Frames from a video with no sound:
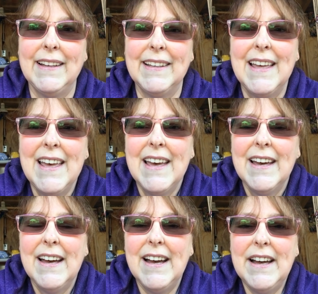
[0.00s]
while.
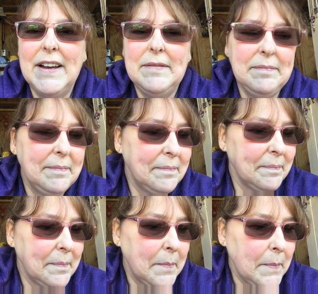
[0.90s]
um,
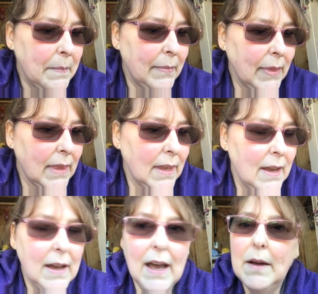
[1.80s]

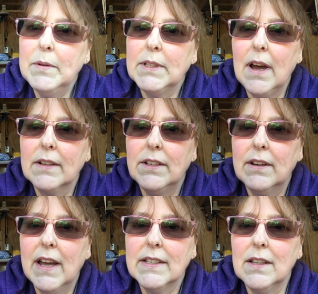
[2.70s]
I will talk to you
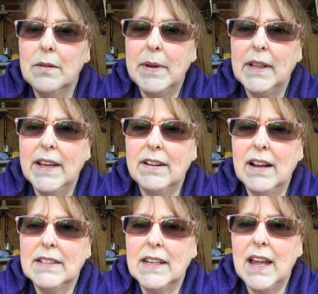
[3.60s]
guys a little bit later
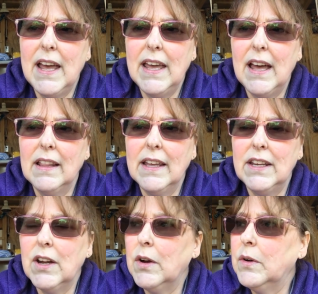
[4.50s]
on today. I'll let
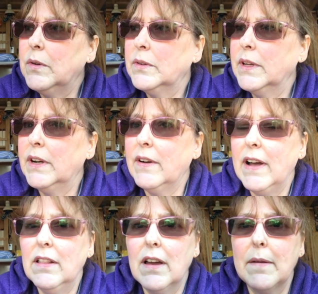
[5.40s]
you know, you know,
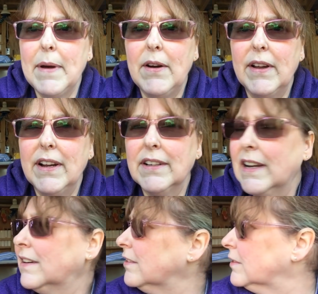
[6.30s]
how long I'm out here.
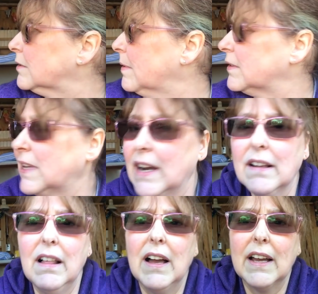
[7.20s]
I don't know, it's about 10
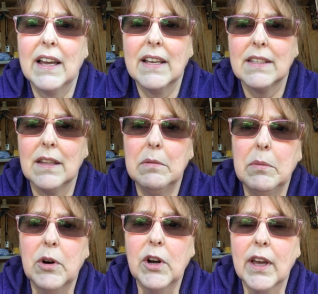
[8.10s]
o'clock, I guess, in the
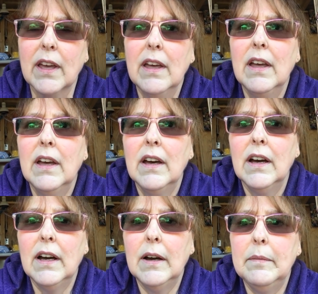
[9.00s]
morning.
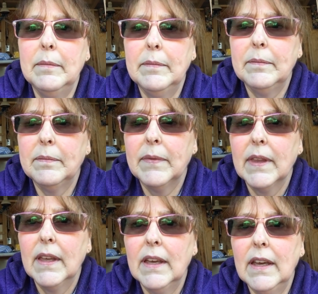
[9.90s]
Um,
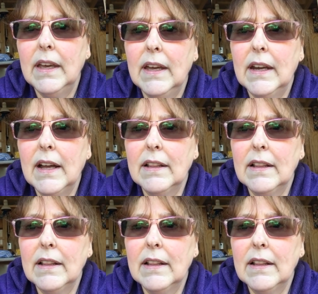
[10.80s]
and